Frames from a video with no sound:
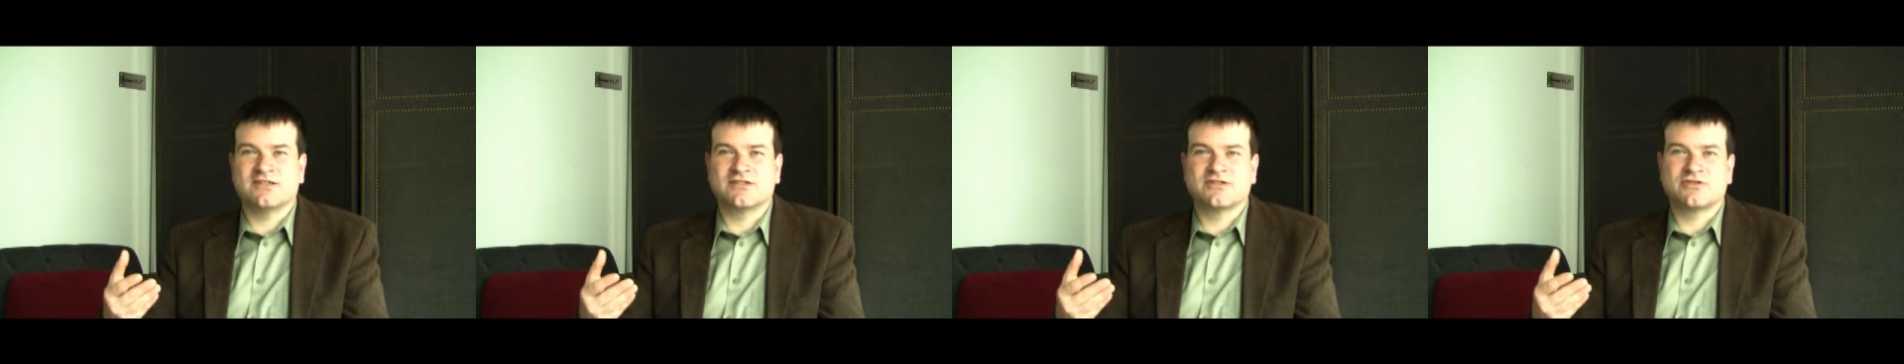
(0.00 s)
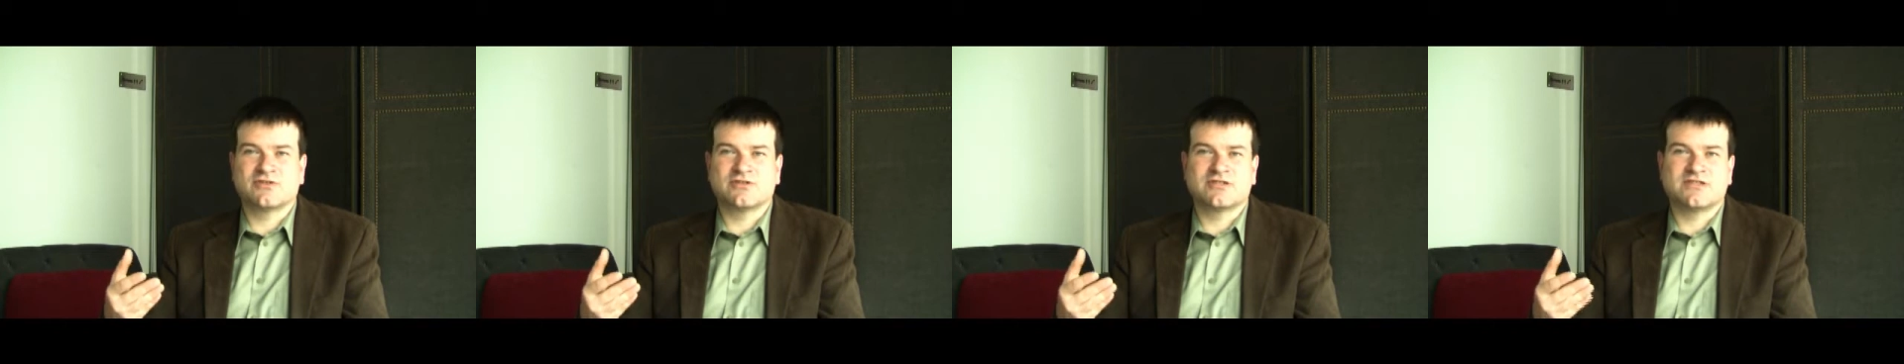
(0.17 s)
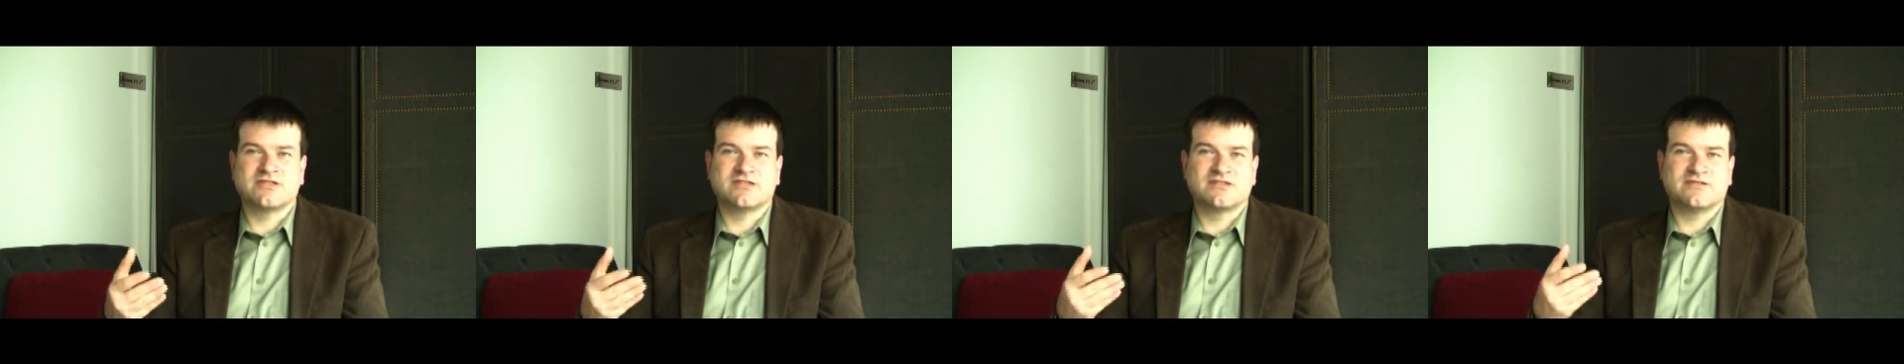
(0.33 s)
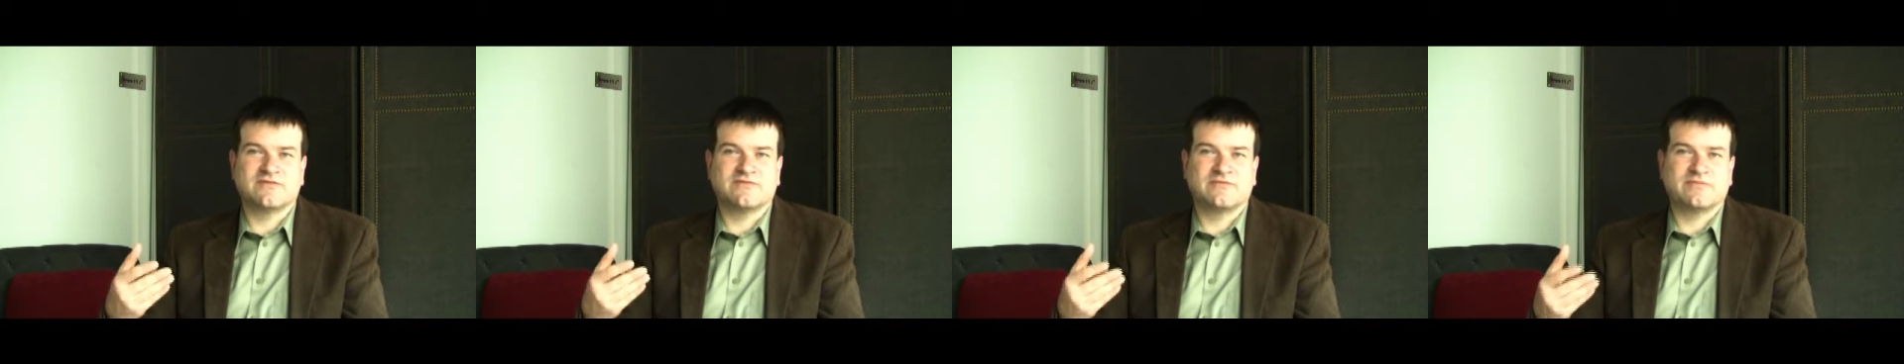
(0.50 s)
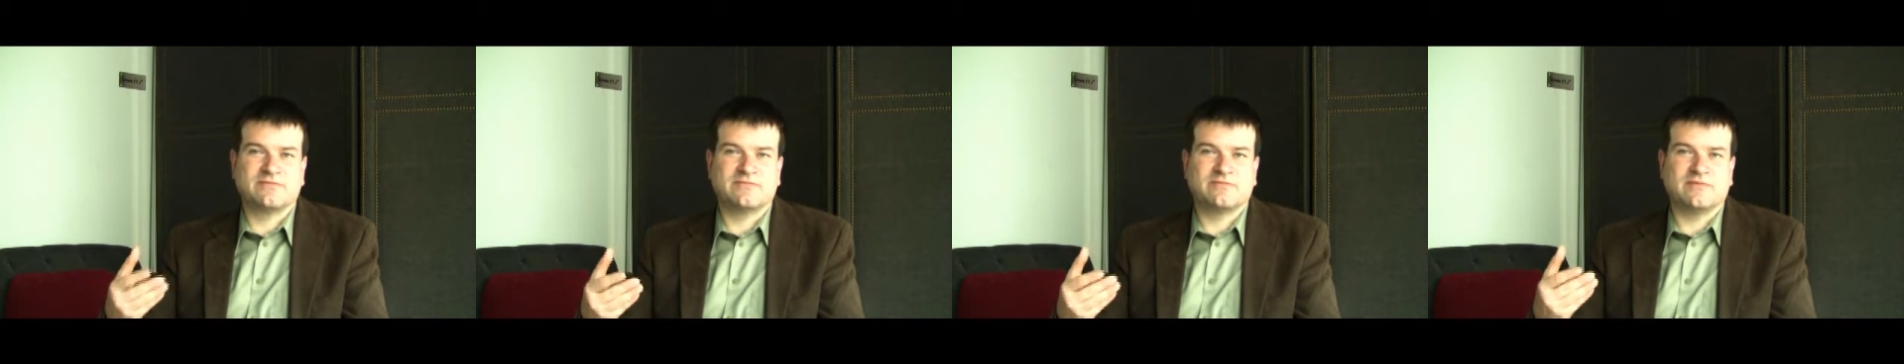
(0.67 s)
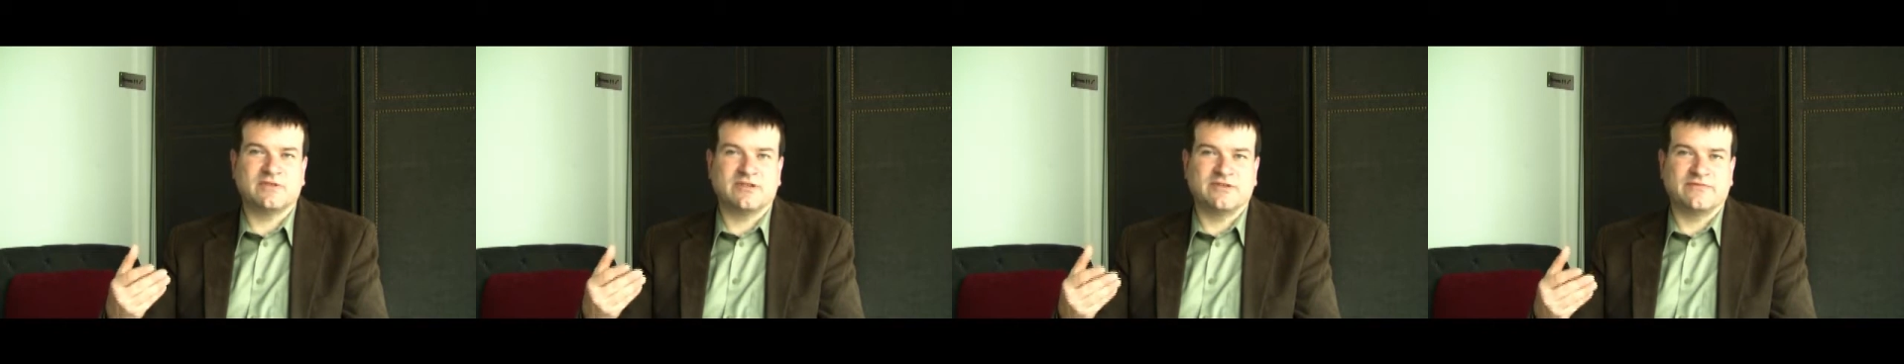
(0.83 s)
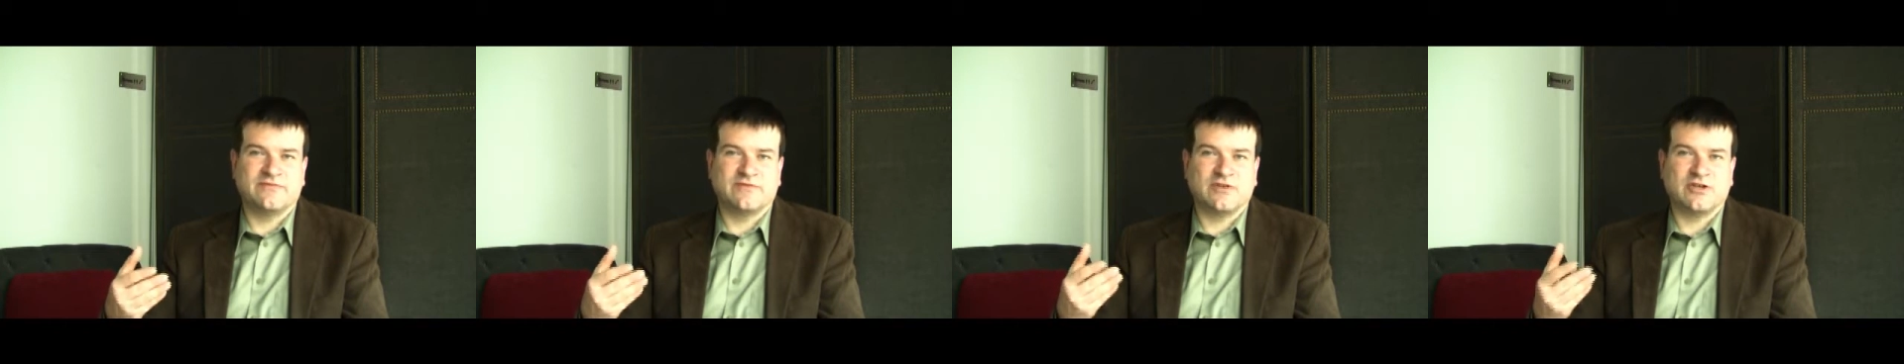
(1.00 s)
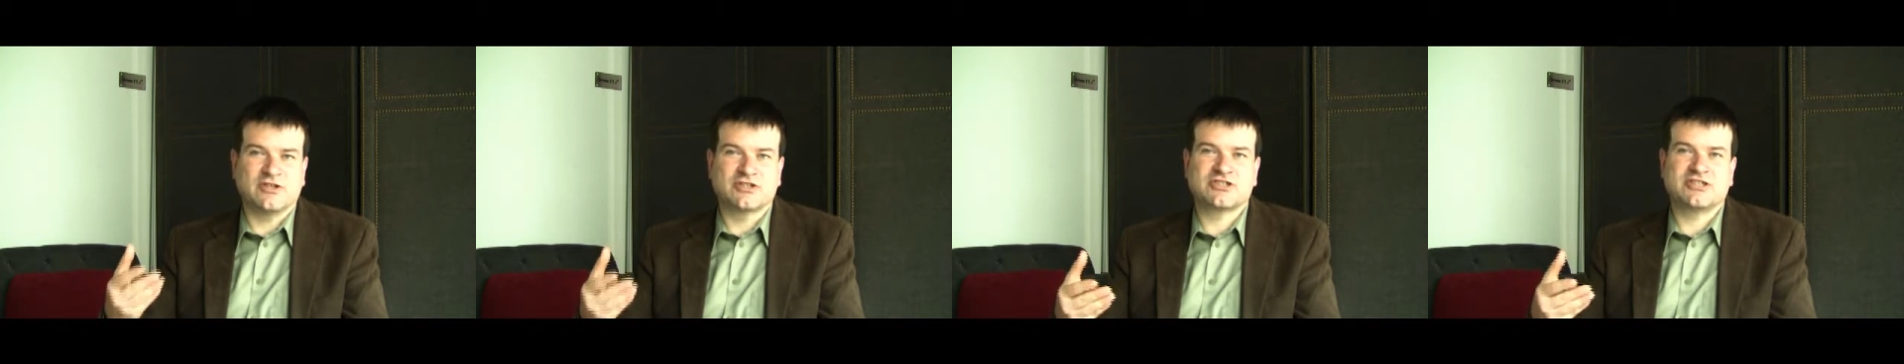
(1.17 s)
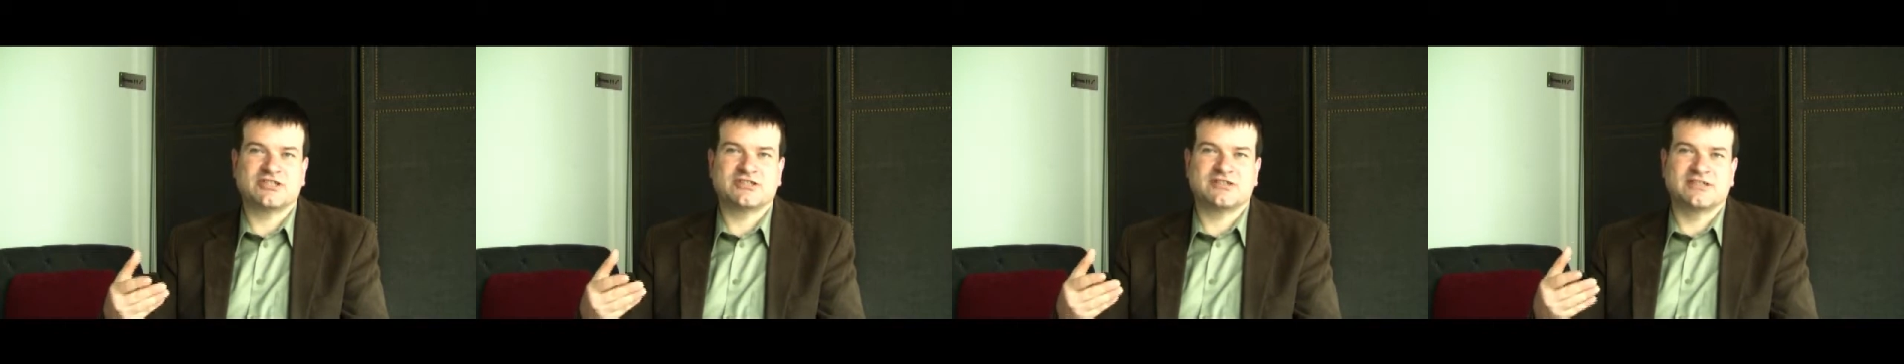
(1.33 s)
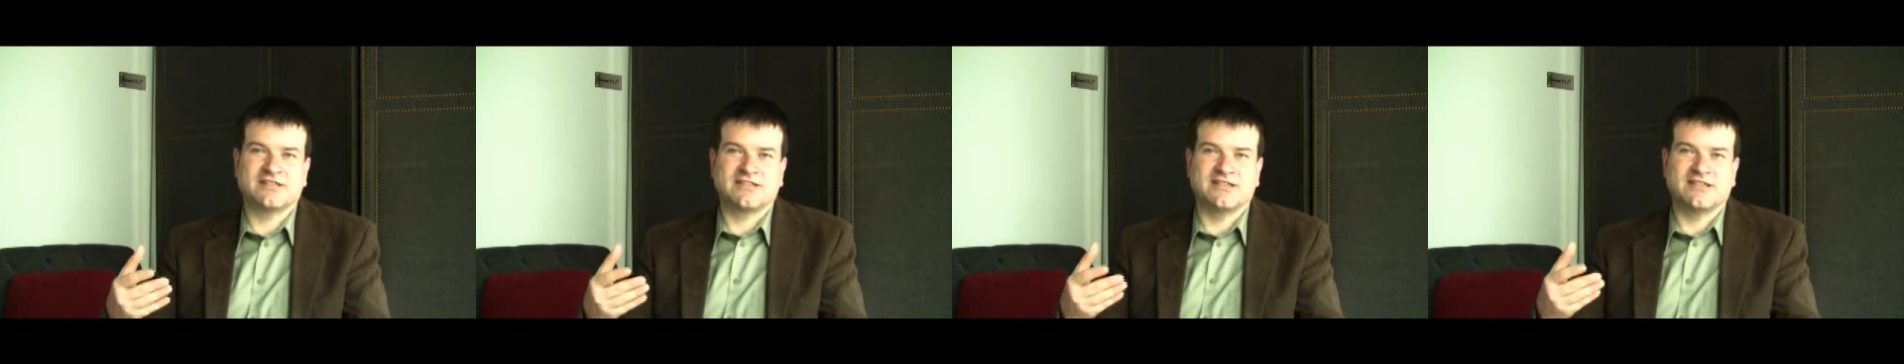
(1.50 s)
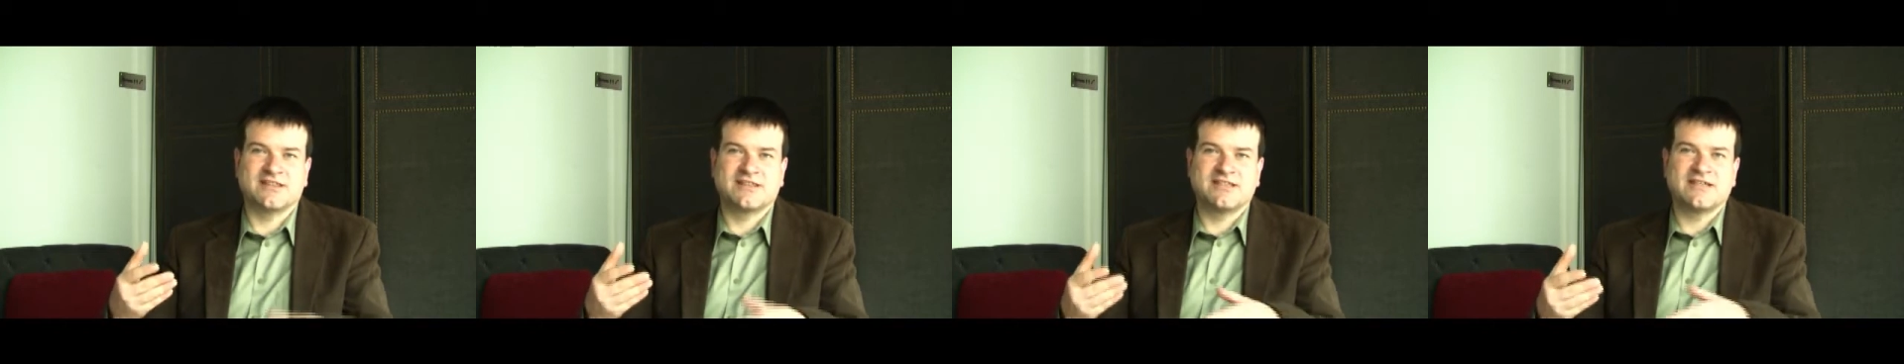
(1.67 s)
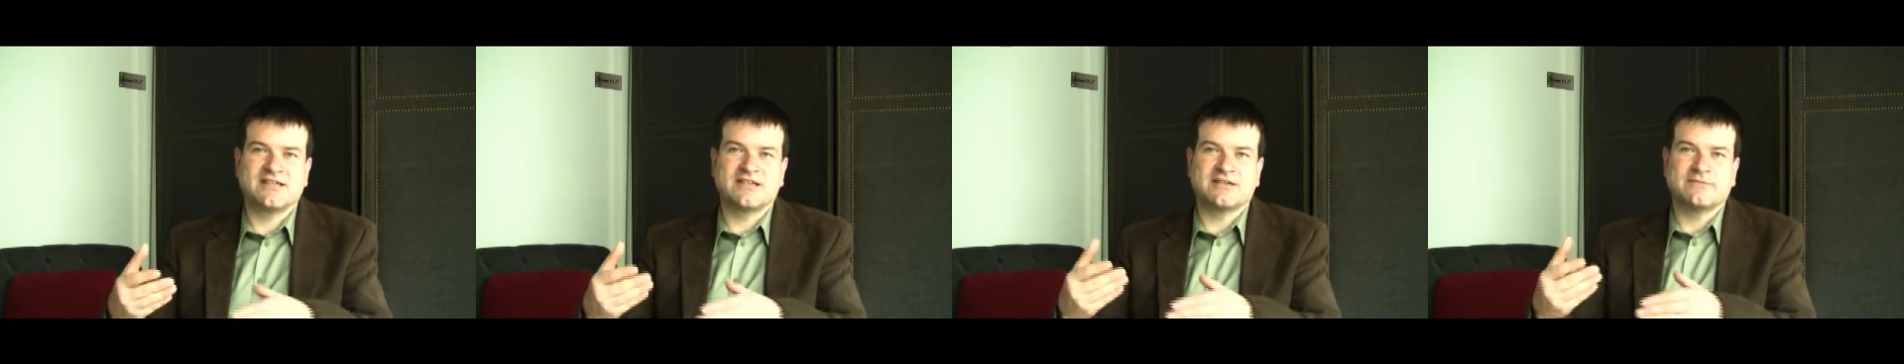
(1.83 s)
the sources of false sharing
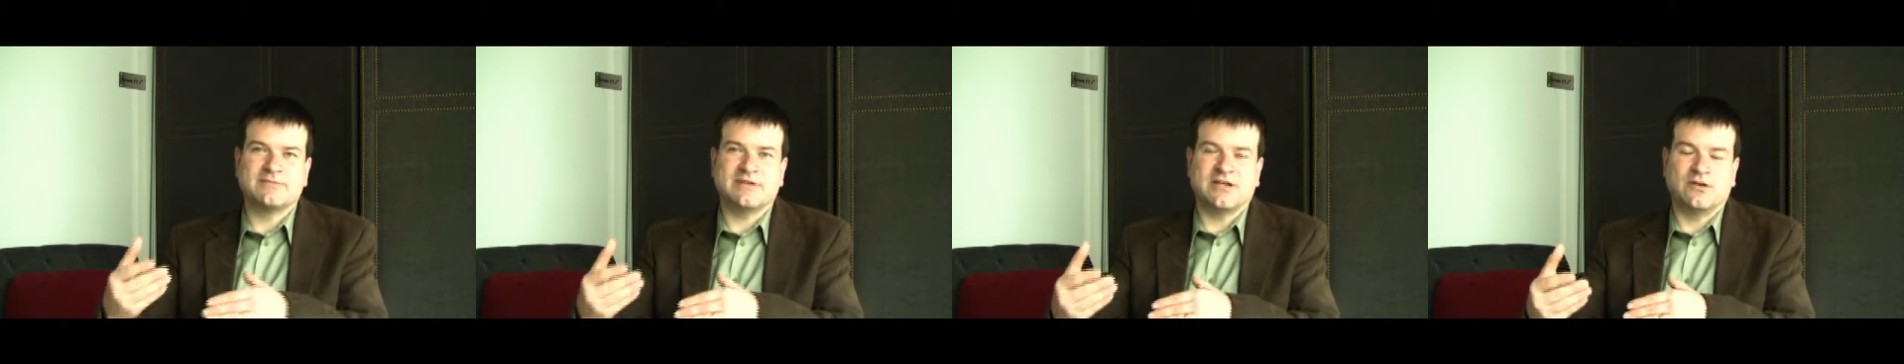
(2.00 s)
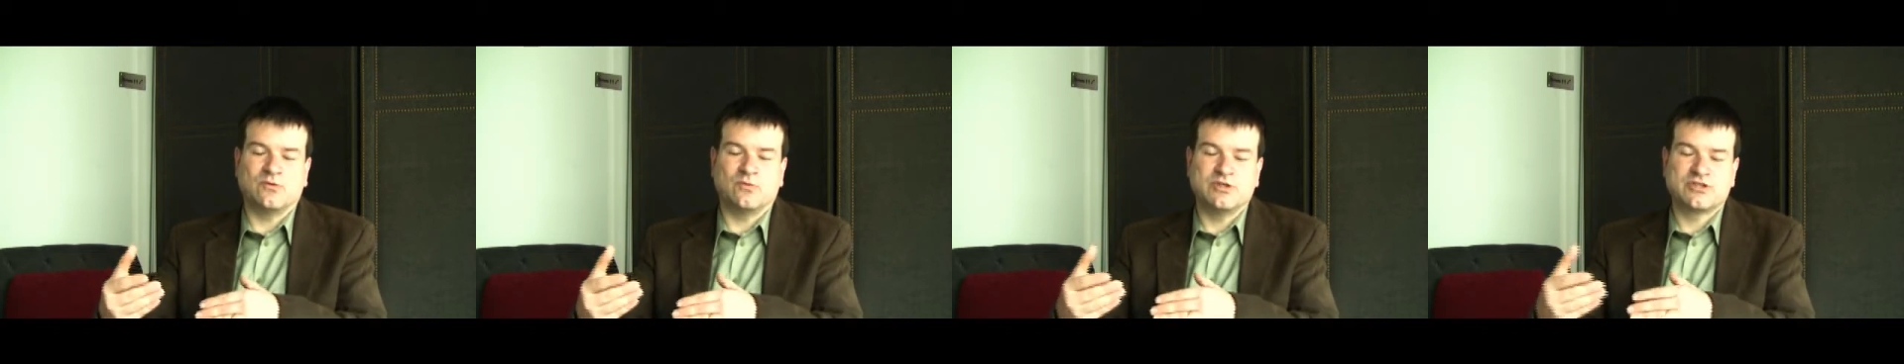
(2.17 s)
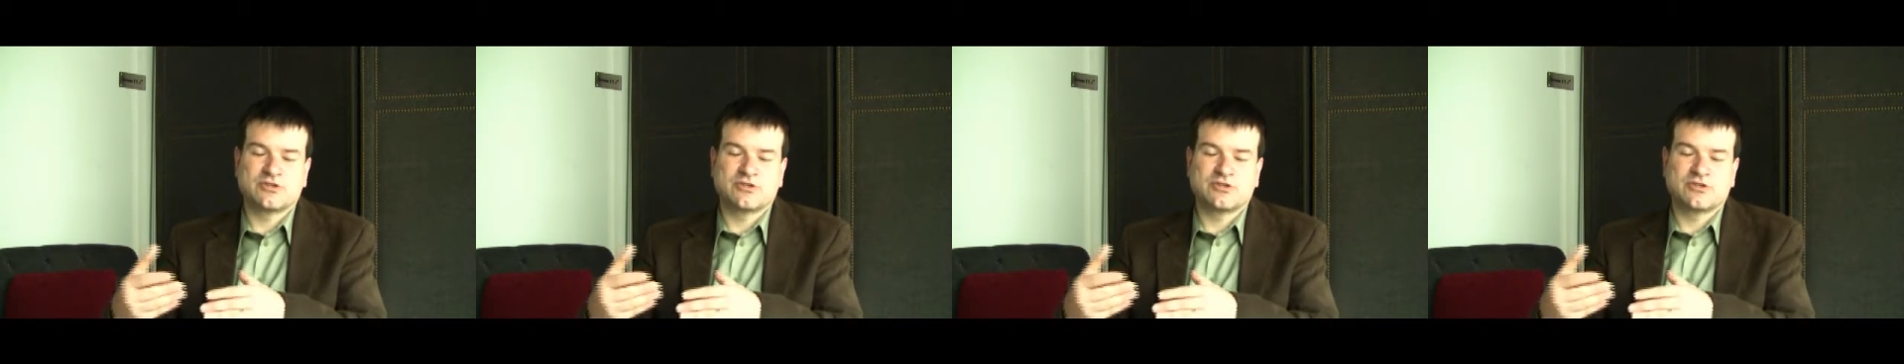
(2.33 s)
and think about